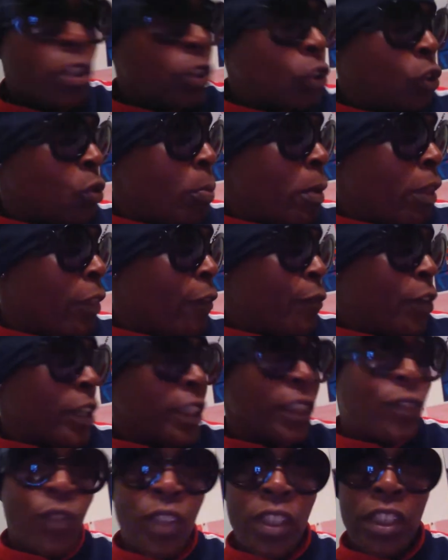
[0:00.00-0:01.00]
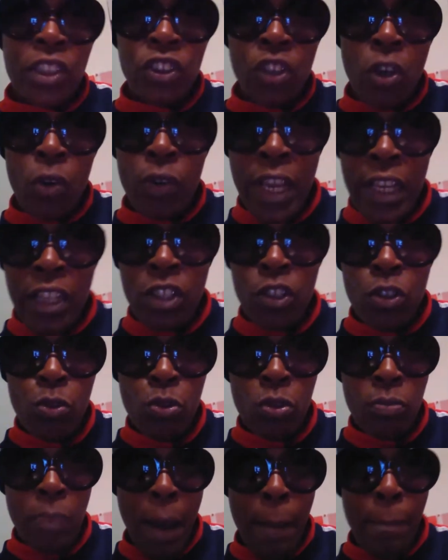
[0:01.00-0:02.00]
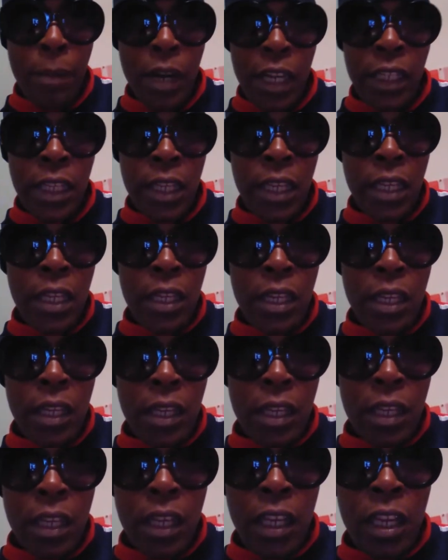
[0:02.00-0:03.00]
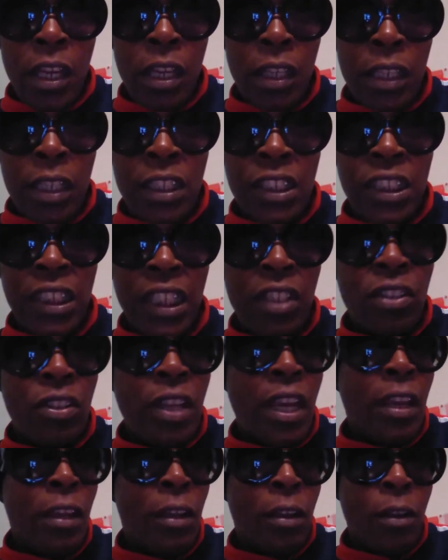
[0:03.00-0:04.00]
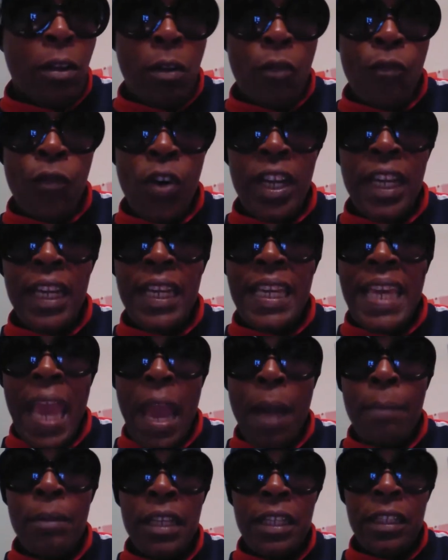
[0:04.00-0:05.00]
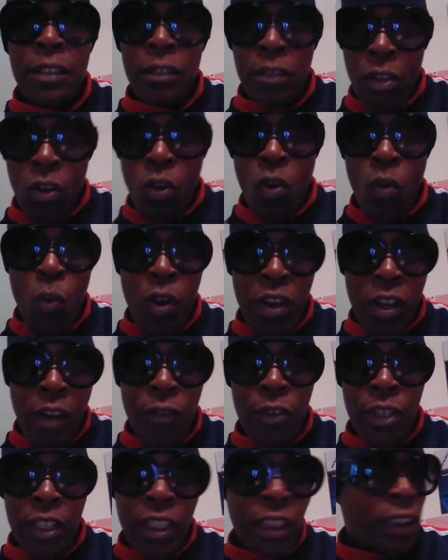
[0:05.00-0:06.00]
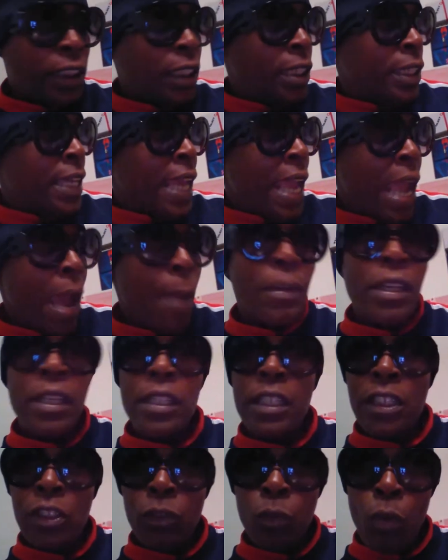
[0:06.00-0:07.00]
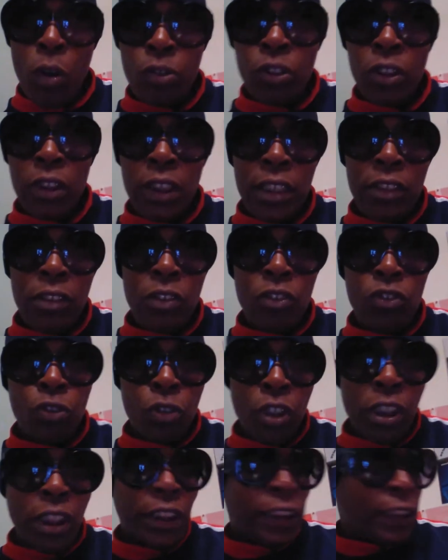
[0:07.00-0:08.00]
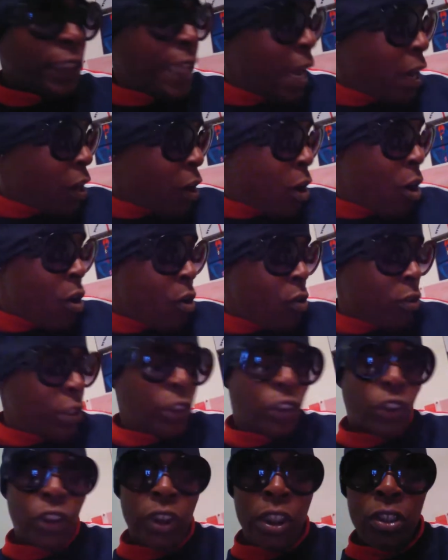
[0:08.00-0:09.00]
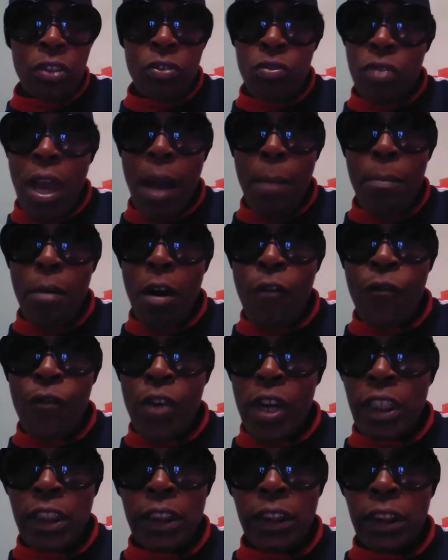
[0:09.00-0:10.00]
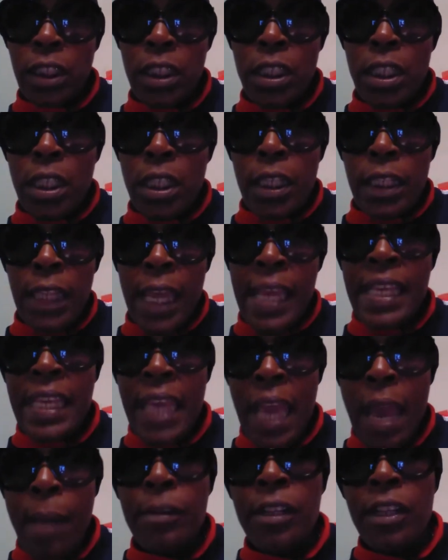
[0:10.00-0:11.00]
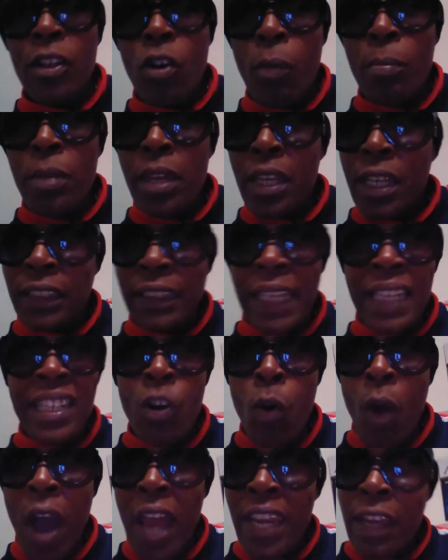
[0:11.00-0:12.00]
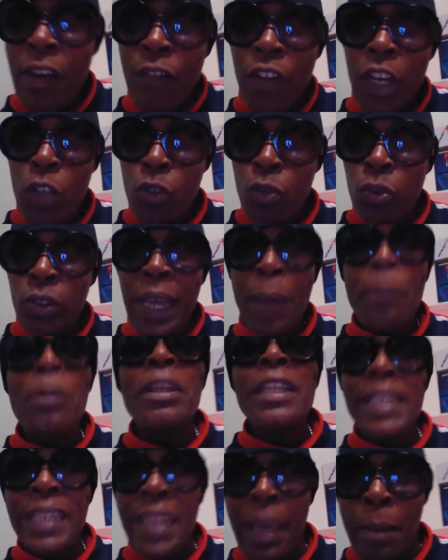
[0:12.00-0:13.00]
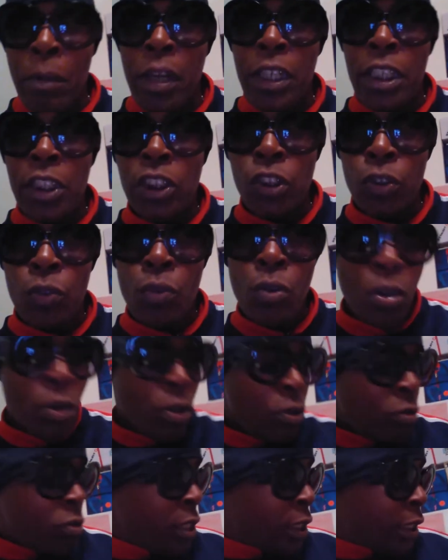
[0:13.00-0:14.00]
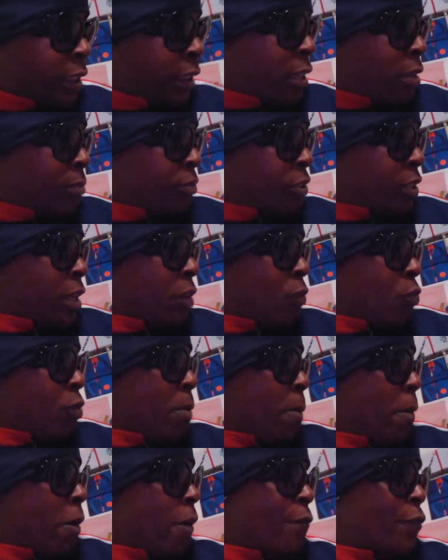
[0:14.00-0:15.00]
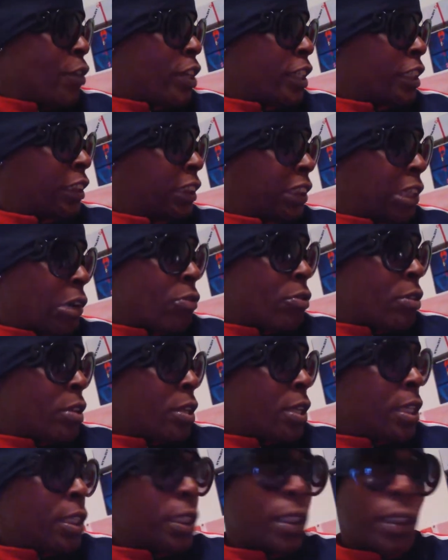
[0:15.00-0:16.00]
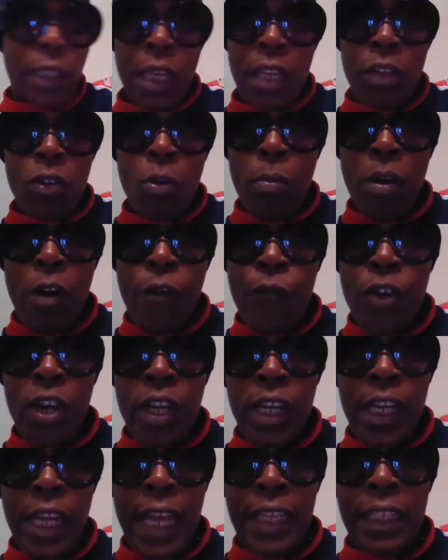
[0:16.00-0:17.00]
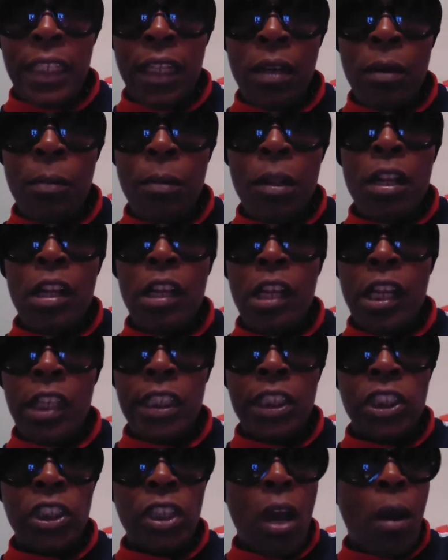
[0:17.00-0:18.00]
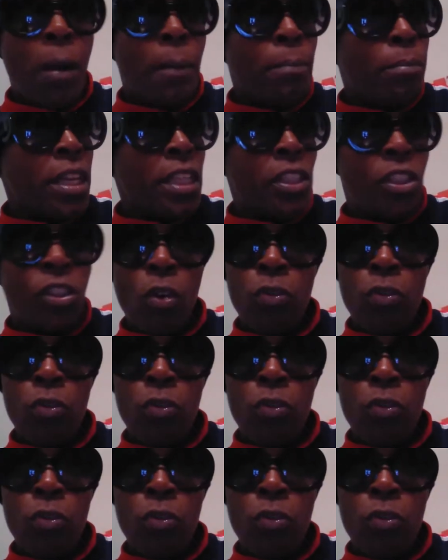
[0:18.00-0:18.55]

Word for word: So motherfuckers feel as though they can use my money and continue they fucking gambling or whatever. Because see, gambling is worse than drugs and alcohol and shit. You got motherfuckers, they gambling on me because they know I never lose. I'm gonna need that money too. You understand I'm saying? Real motherfucking talk. Cause I ain't no motherfucking goddamn lucky charm, bitch.